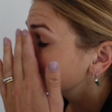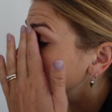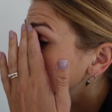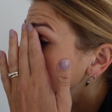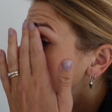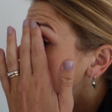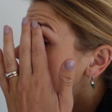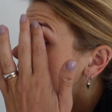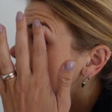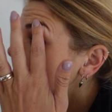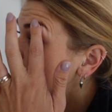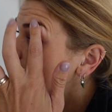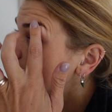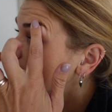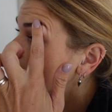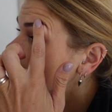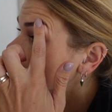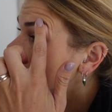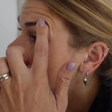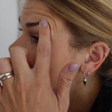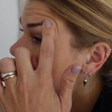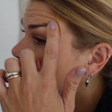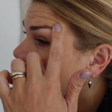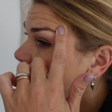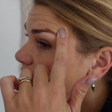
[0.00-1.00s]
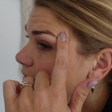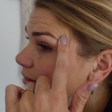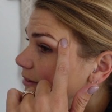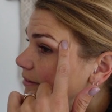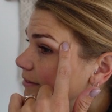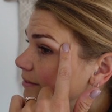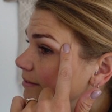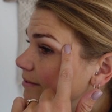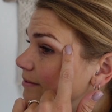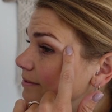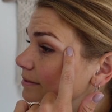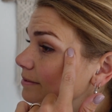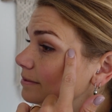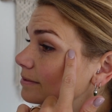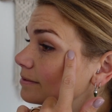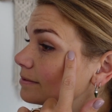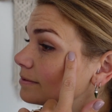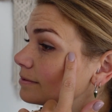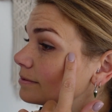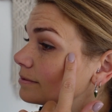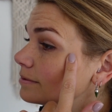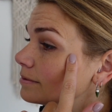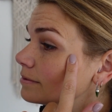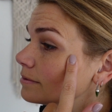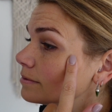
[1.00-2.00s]
on fleek, the fuck. Where did
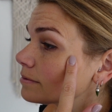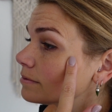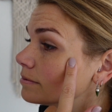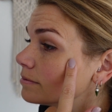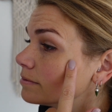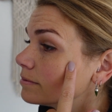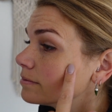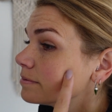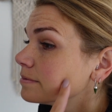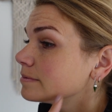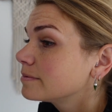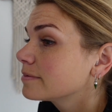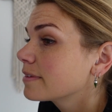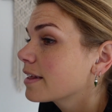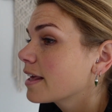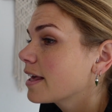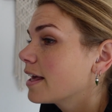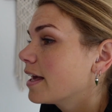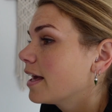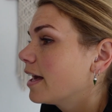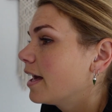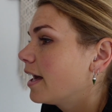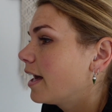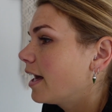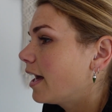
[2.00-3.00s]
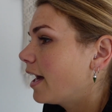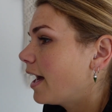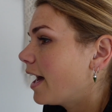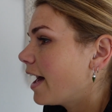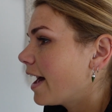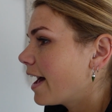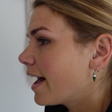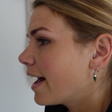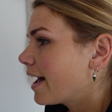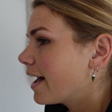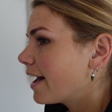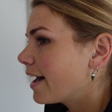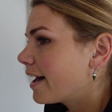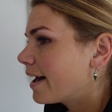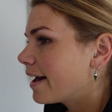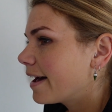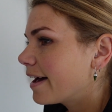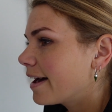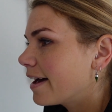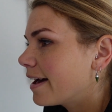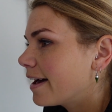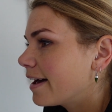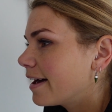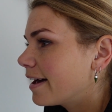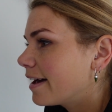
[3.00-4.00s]
you get them done from?
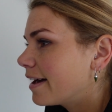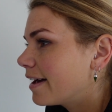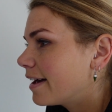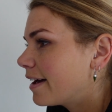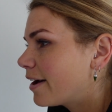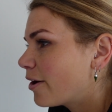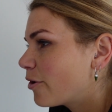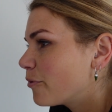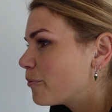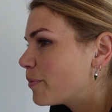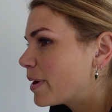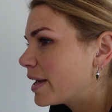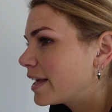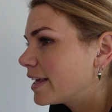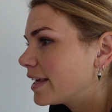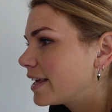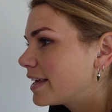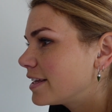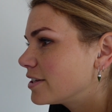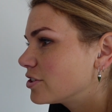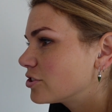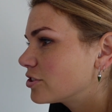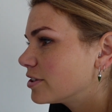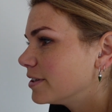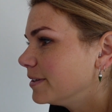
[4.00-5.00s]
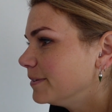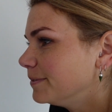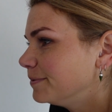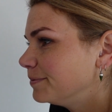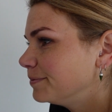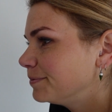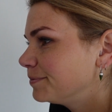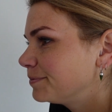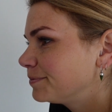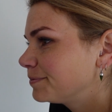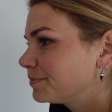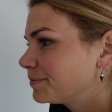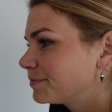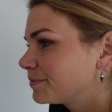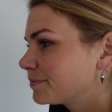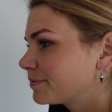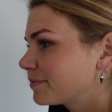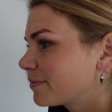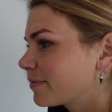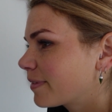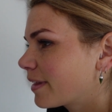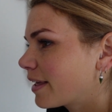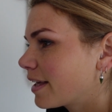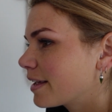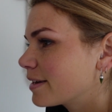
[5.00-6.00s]
Uh, old mate Kendra
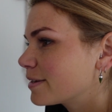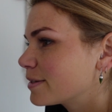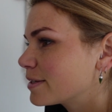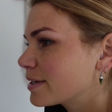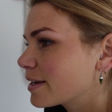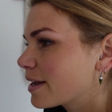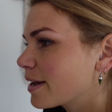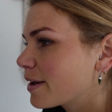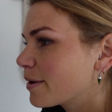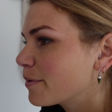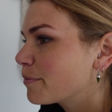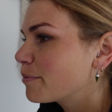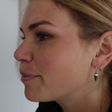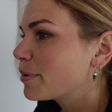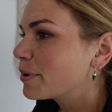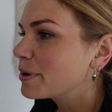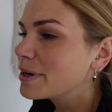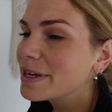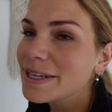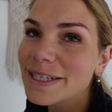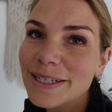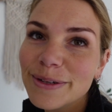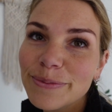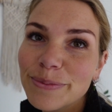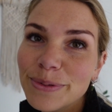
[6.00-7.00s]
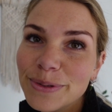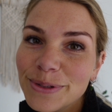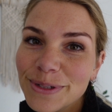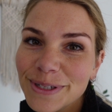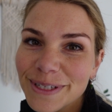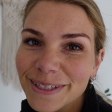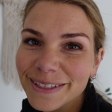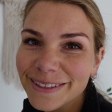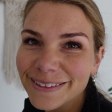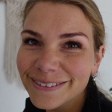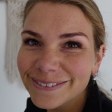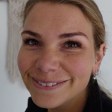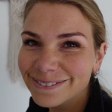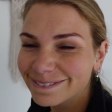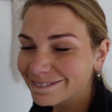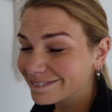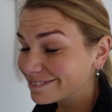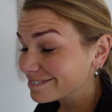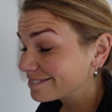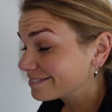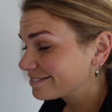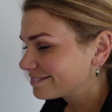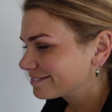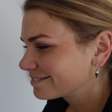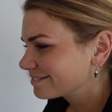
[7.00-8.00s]
at uh, Bonita Beauty.
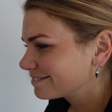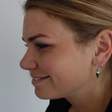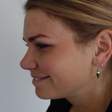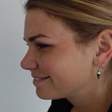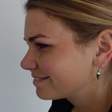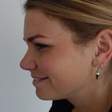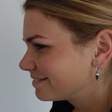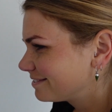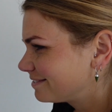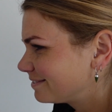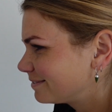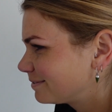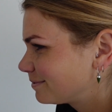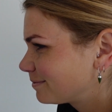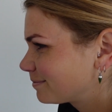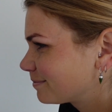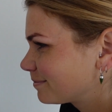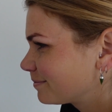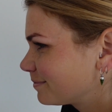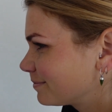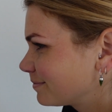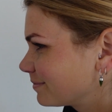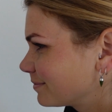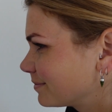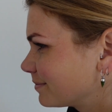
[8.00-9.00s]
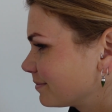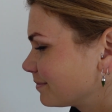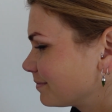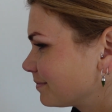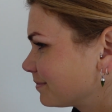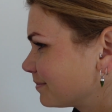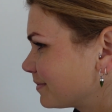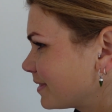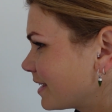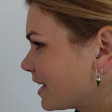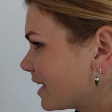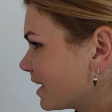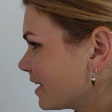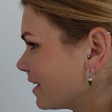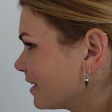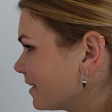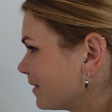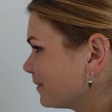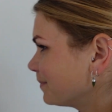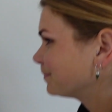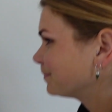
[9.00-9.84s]
Nice, big shout out. Yeah.